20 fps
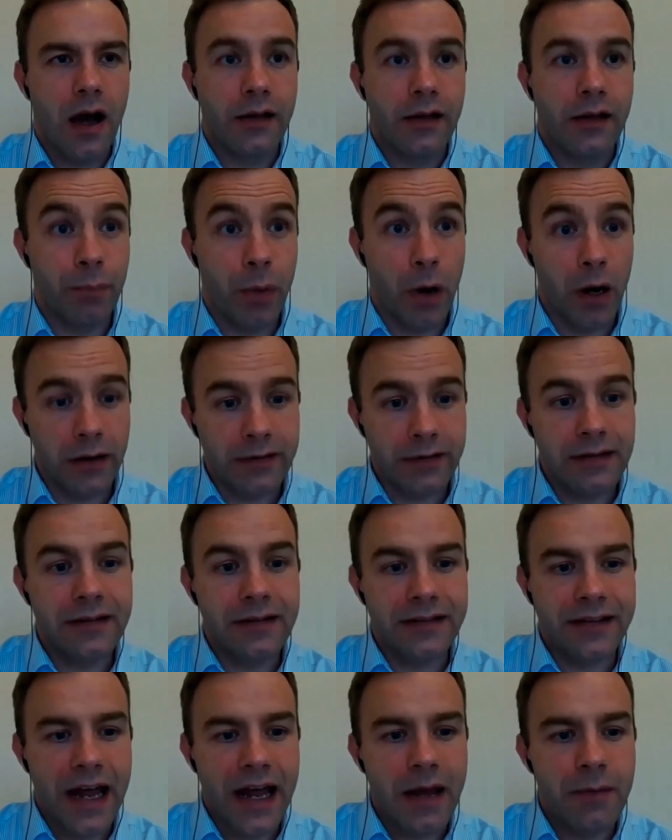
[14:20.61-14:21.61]
The personal
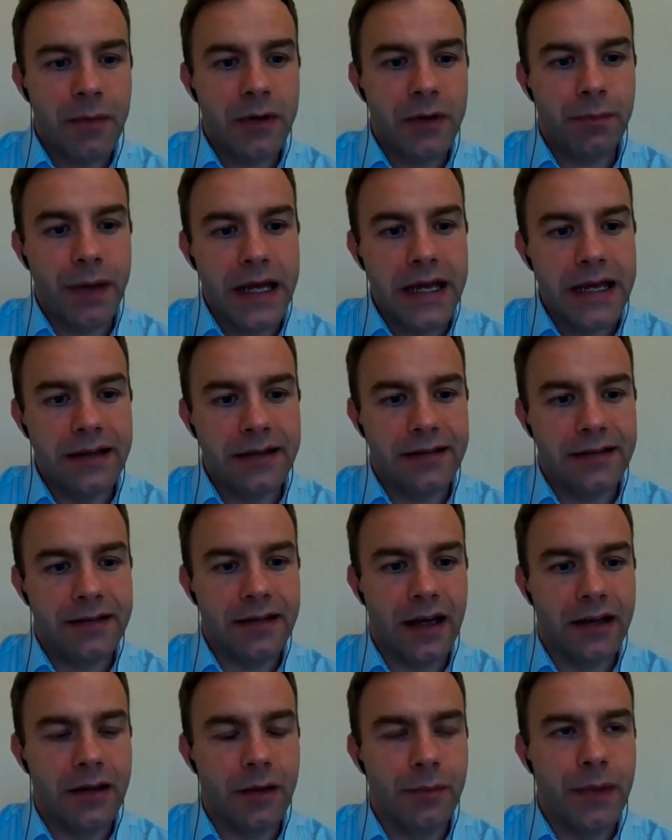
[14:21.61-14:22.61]
statement piece
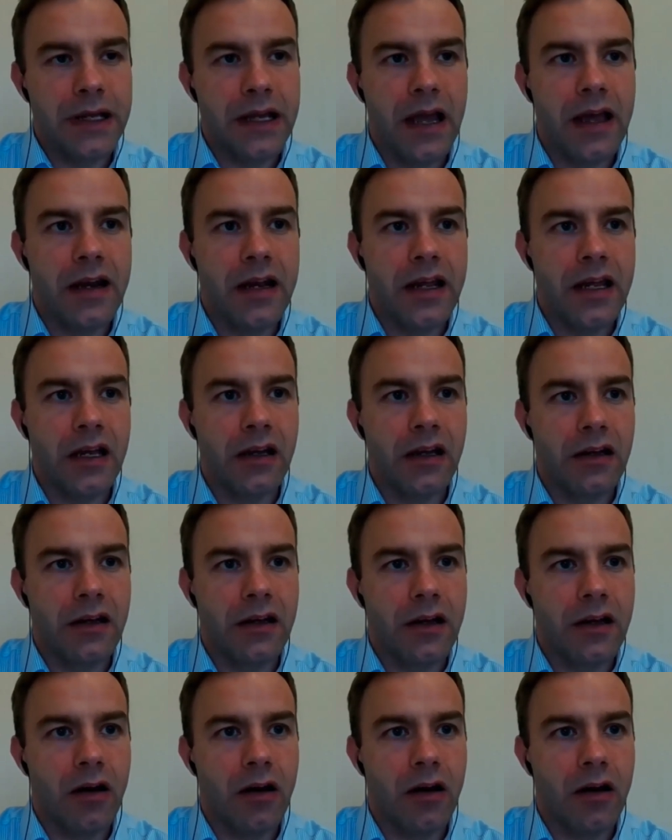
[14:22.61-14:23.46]
at the beginning,